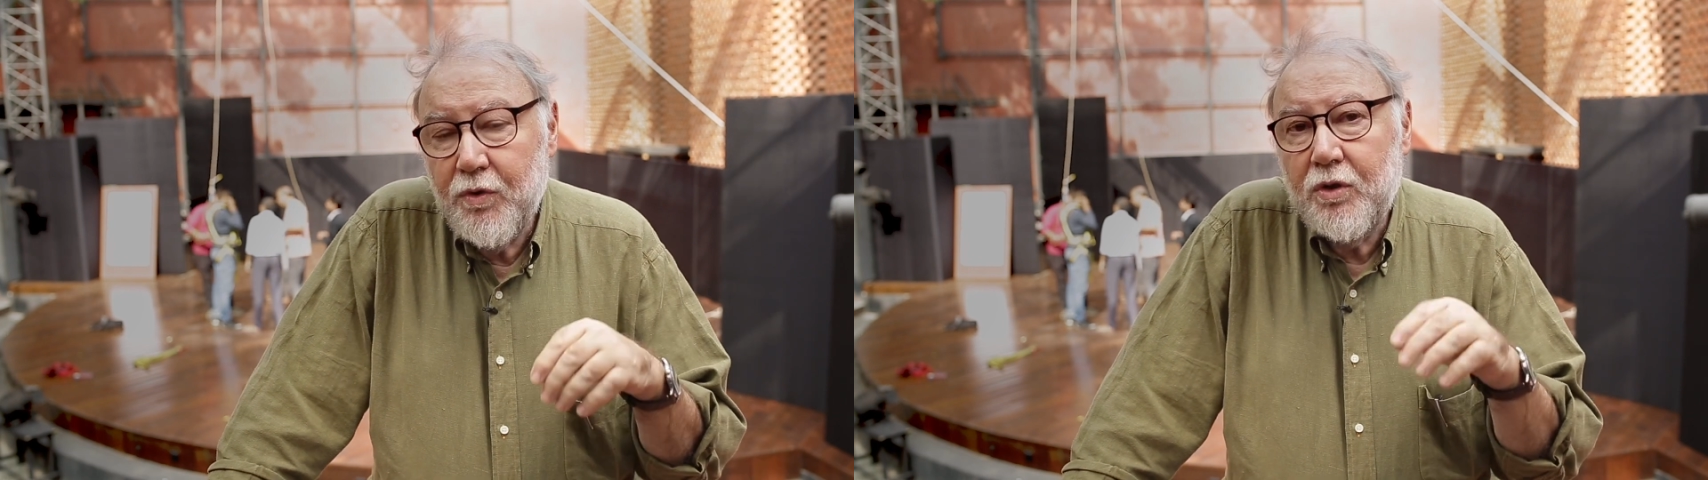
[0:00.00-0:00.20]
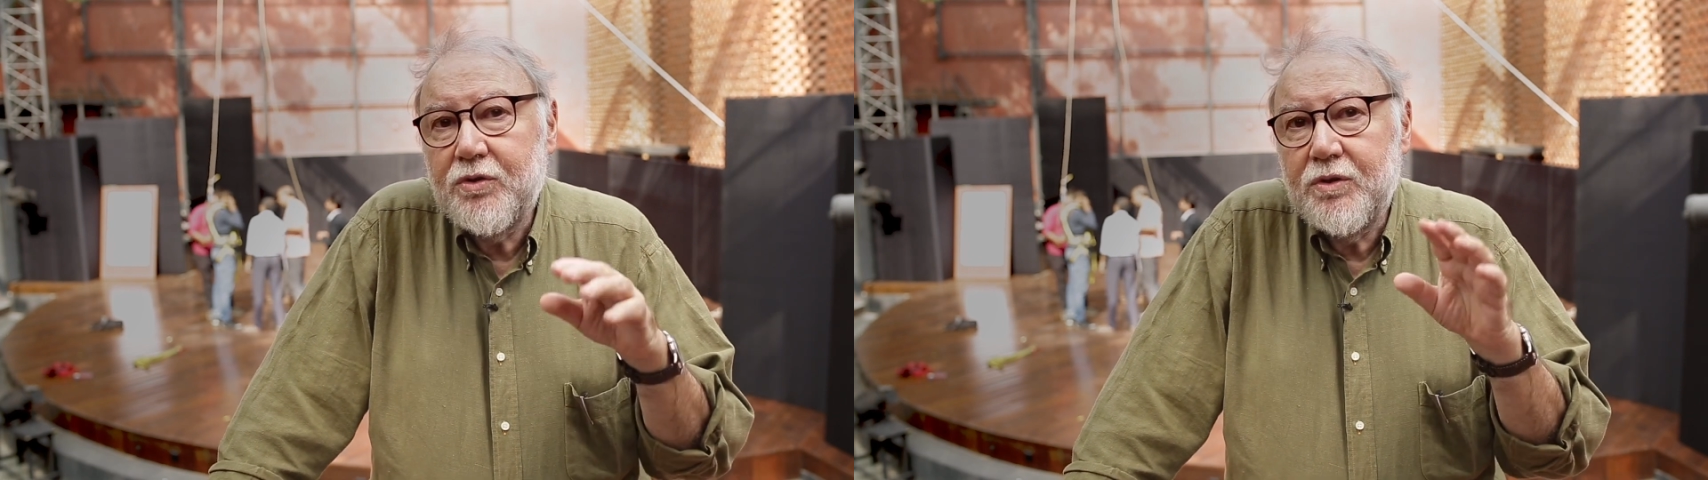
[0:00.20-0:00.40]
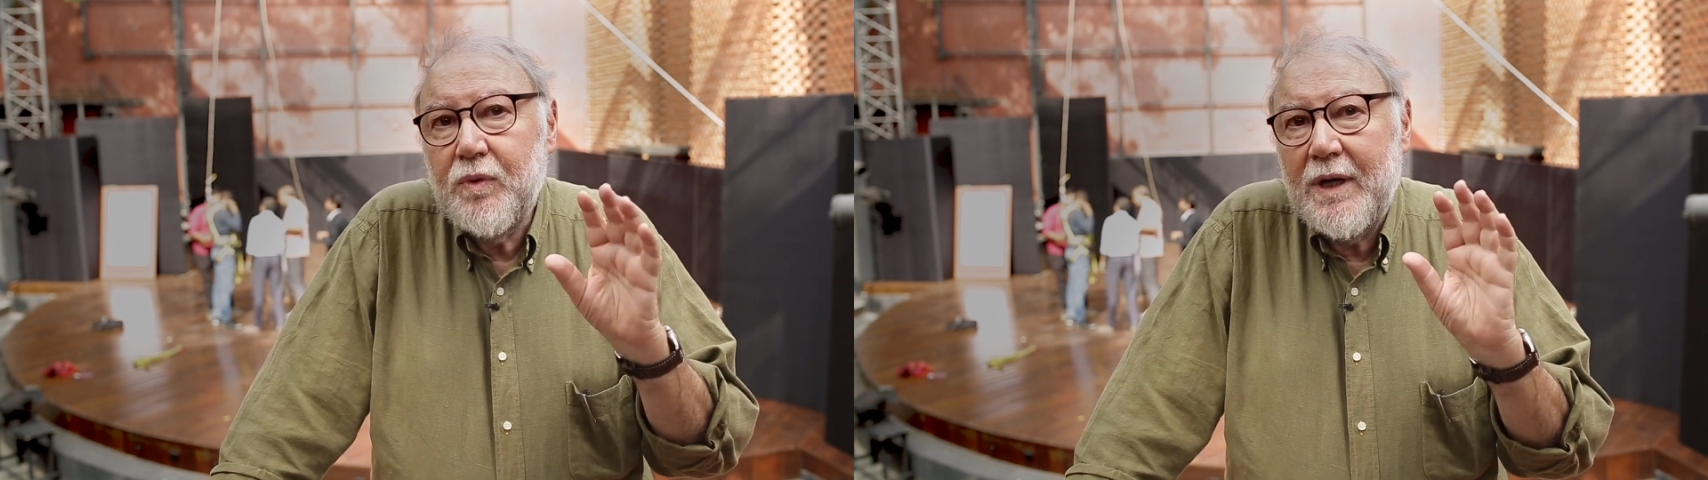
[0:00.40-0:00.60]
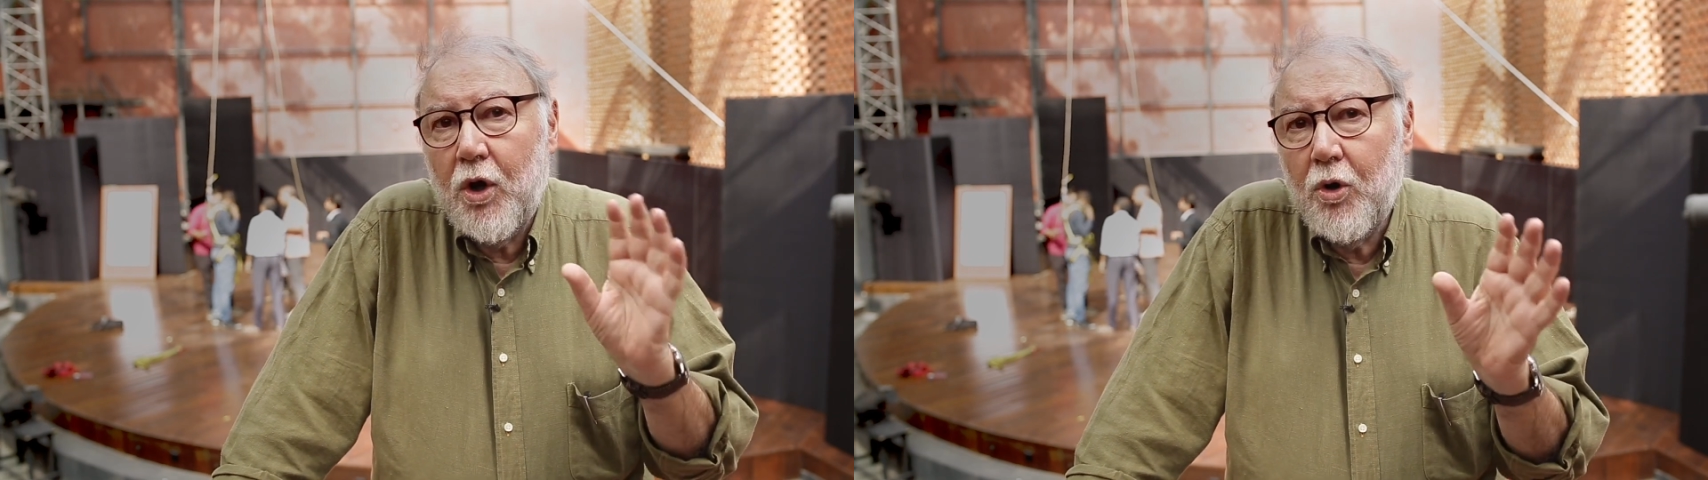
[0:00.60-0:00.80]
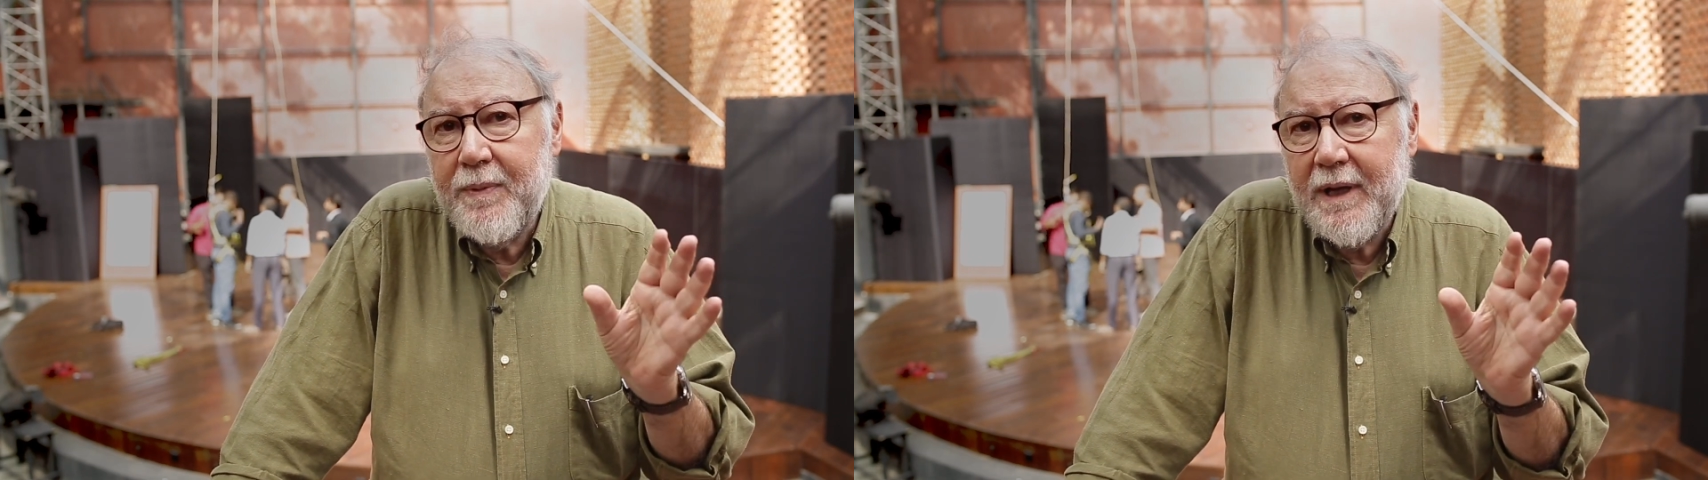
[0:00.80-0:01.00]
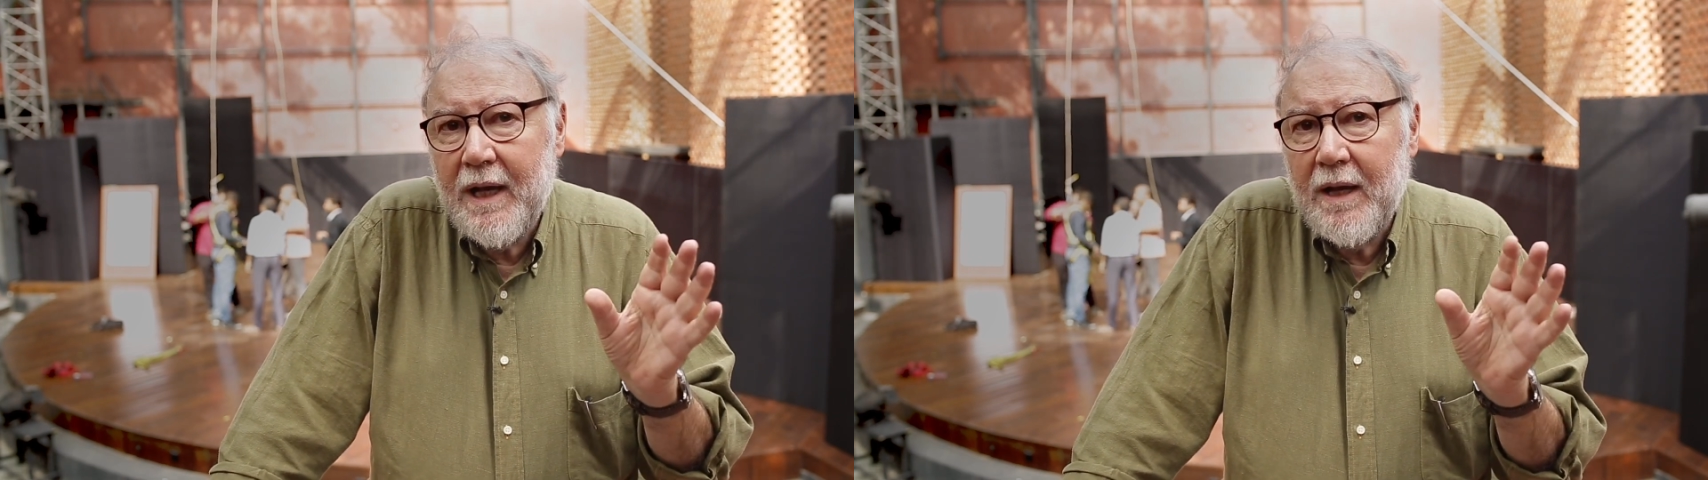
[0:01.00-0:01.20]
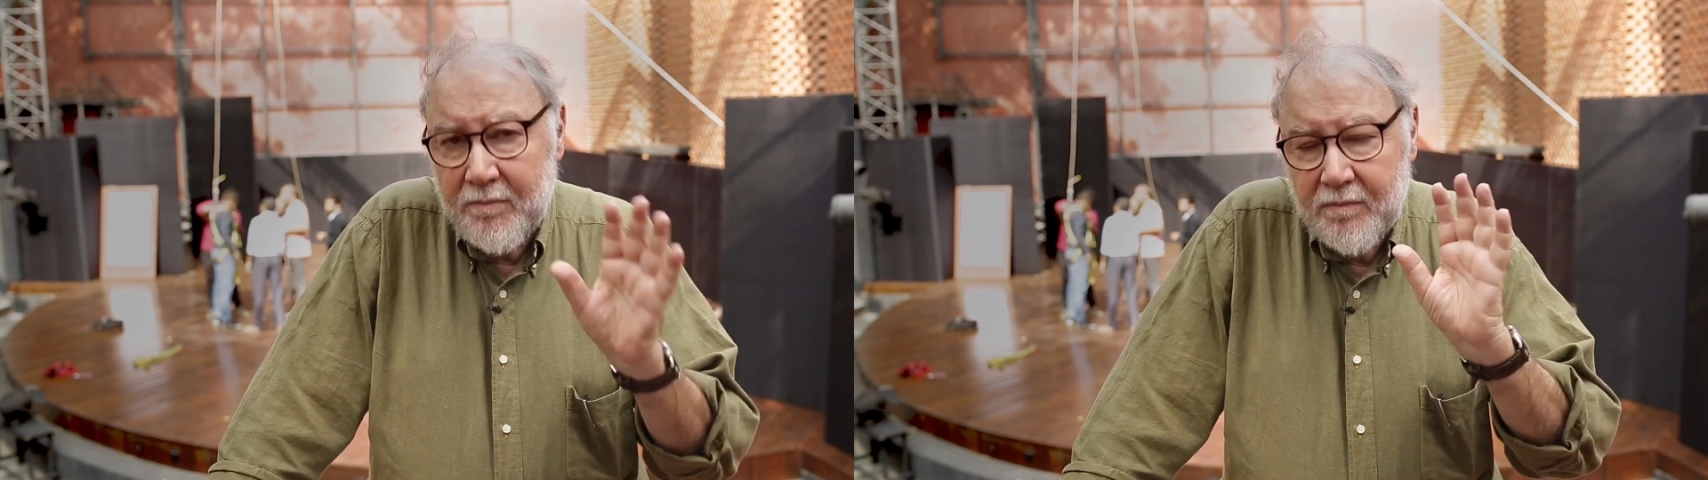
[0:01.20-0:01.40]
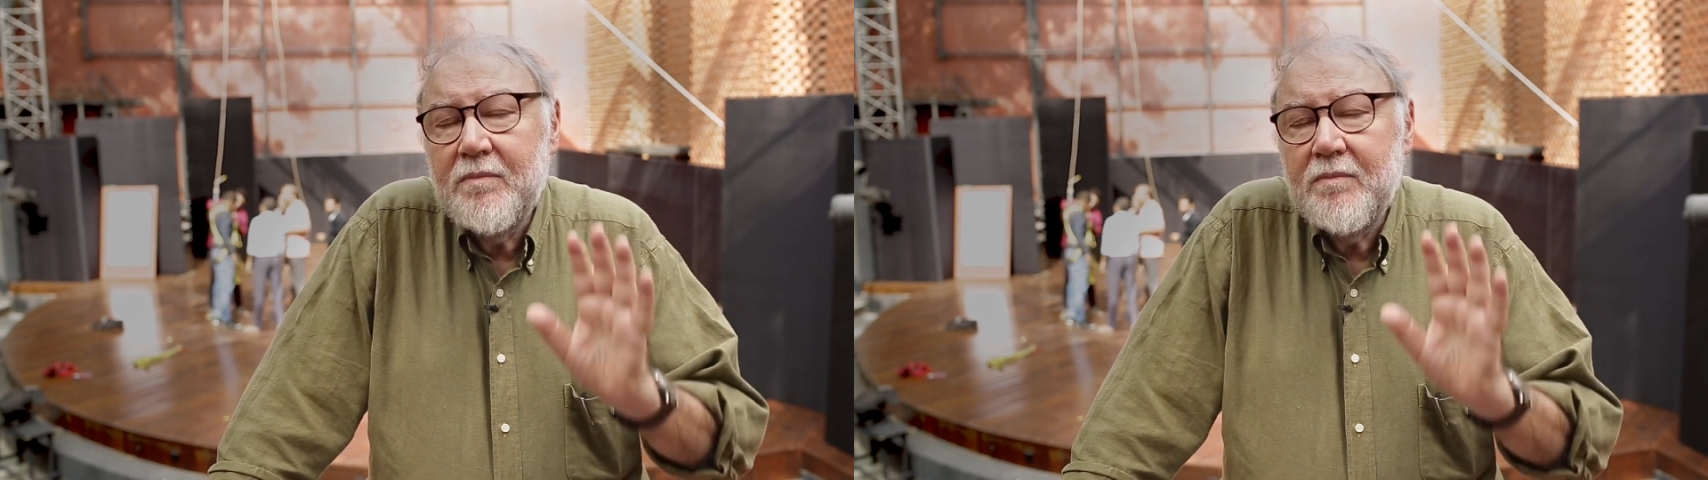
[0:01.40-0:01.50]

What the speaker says: wrote one opera,